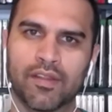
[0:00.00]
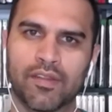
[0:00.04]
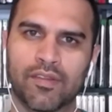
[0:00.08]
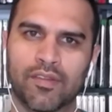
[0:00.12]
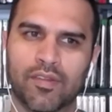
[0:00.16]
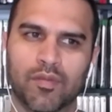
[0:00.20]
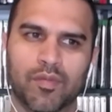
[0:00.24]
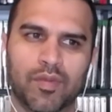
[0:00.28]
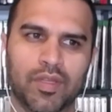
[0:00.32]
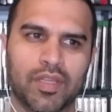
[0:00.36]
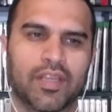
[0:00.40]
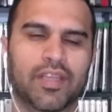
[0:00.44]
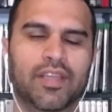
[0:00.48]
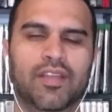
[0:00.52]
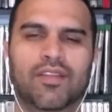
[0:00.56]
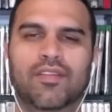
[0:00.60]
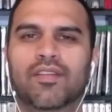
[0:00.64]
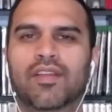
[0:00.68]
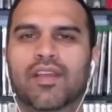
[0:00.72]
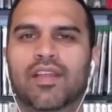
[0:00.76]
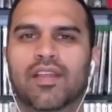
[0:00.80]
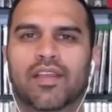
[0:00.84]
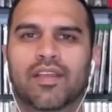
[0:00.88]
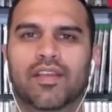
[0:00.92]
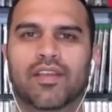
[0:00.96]
they'll be like, isn't that
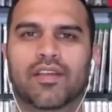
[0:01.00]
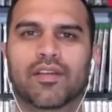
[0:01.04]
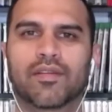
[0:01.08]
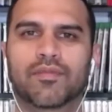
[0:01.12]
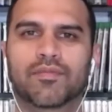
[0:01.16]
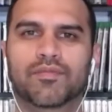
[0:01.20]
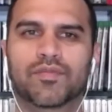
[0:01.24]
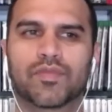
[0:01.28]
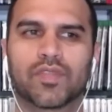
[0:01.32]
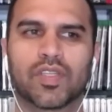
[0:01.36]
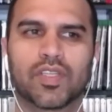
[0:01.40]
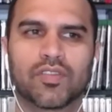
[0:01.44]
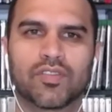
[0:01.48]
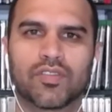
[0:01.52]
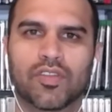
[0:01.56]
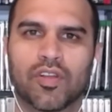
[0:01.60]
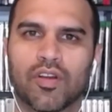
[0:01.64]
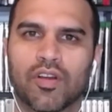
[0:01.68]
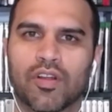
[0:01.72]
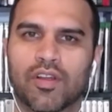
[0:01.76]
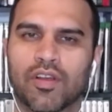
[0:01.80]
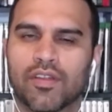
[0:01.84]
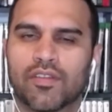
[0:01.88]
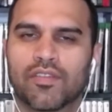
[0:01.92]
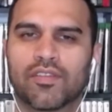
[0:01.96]
like a star
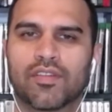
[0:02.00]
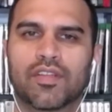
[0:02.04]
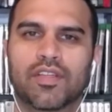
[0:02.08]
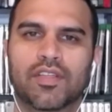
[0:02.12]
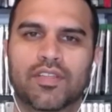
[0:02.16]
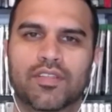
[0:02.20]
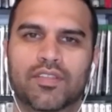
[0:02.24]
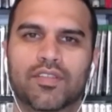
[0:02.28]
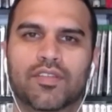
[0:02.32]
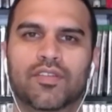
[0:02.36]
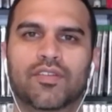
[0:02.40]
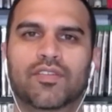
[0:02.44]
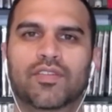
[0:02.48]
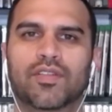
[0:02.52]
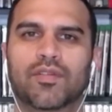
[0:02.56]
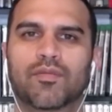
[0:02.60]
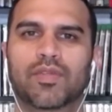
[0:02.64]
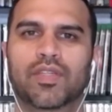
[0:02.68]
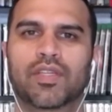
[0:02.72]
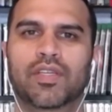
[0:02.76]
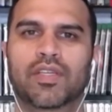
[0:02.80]
constellation or something?